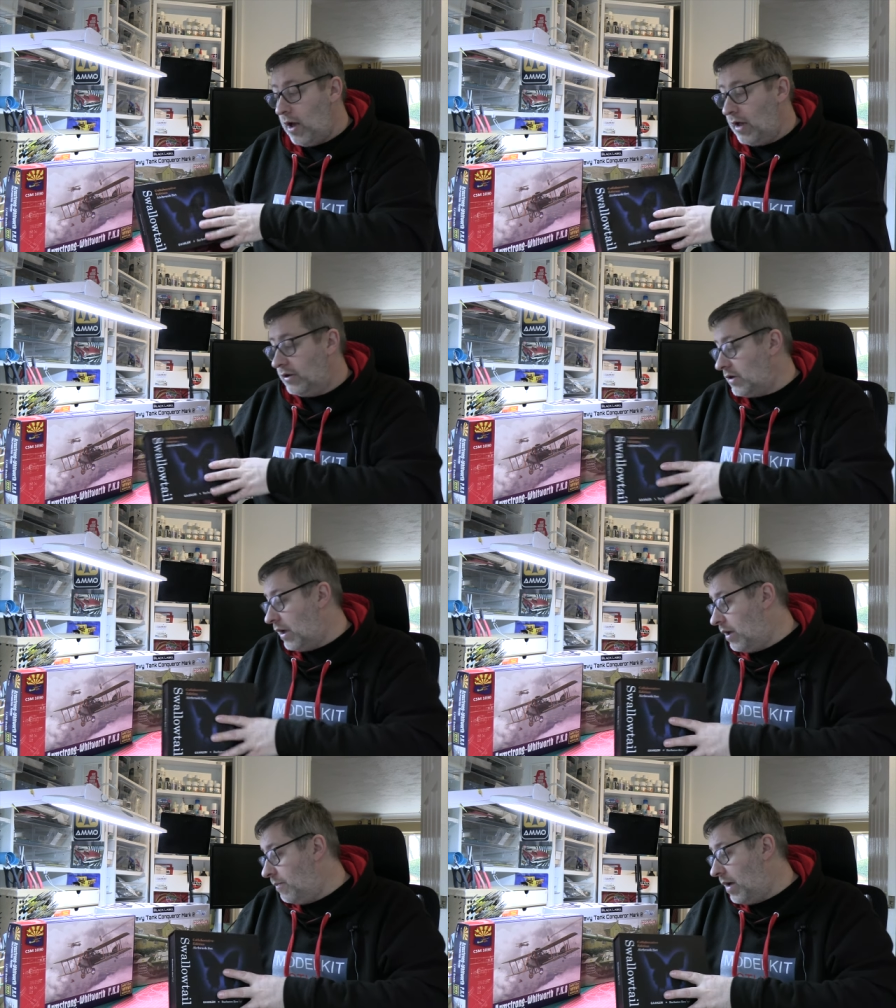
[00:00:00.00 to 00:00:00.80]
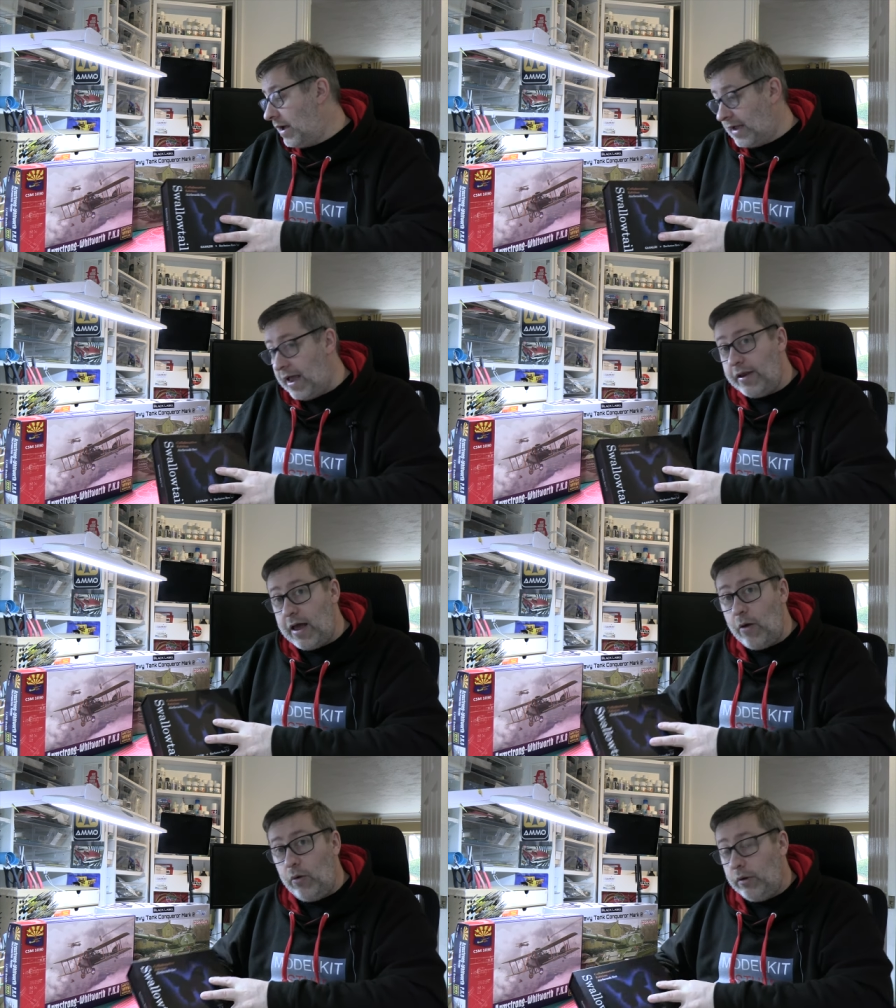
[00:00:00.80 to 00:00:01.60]
And um, again,
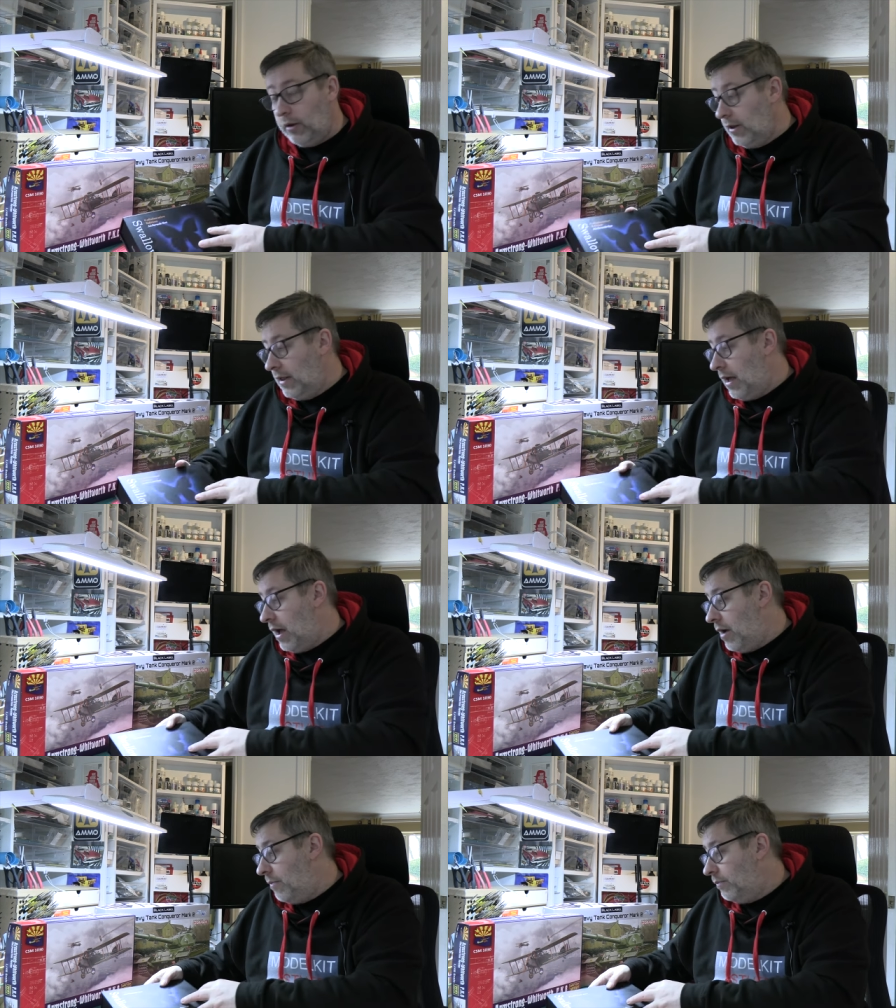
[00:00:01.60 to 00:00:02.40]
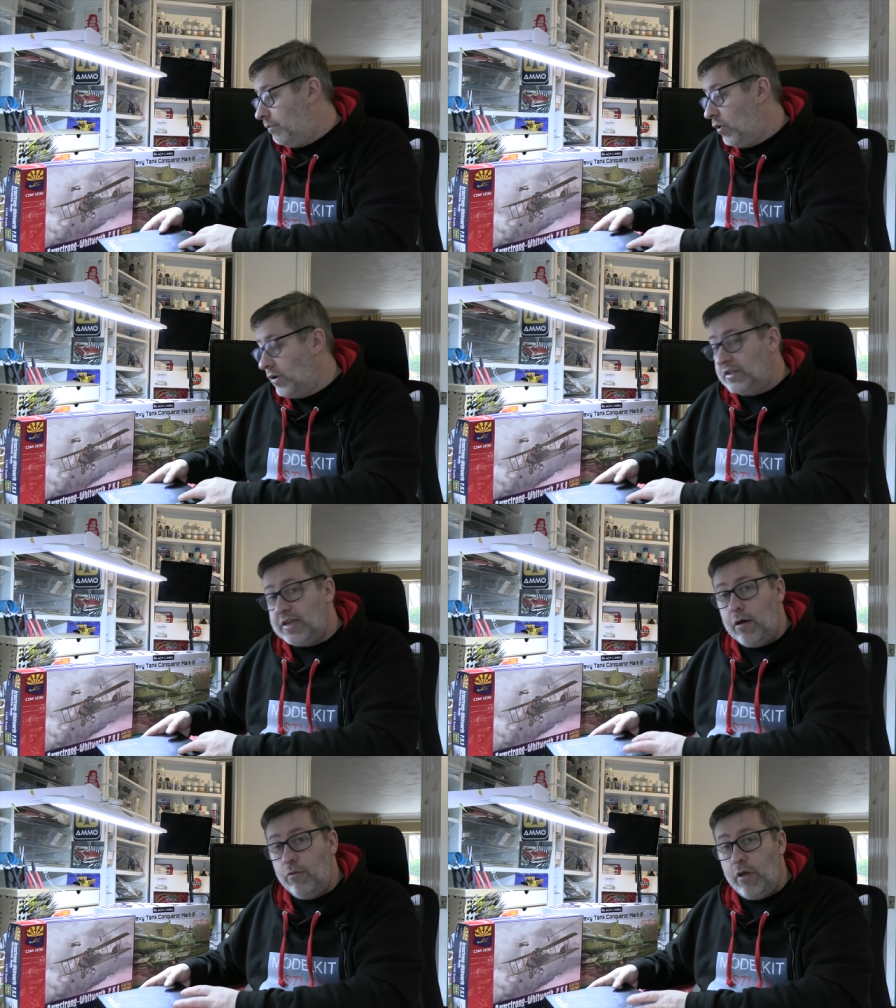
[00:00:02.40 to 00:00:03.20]
I will um, point
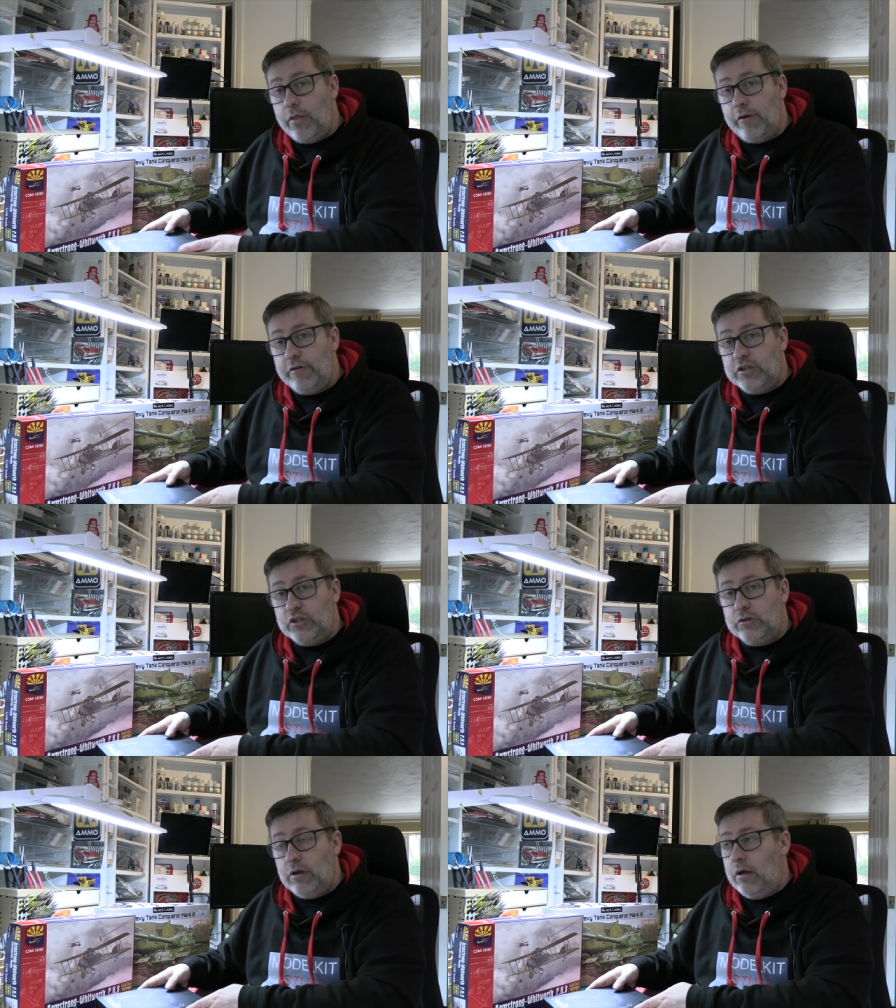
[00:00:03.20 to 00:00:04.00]
out that there is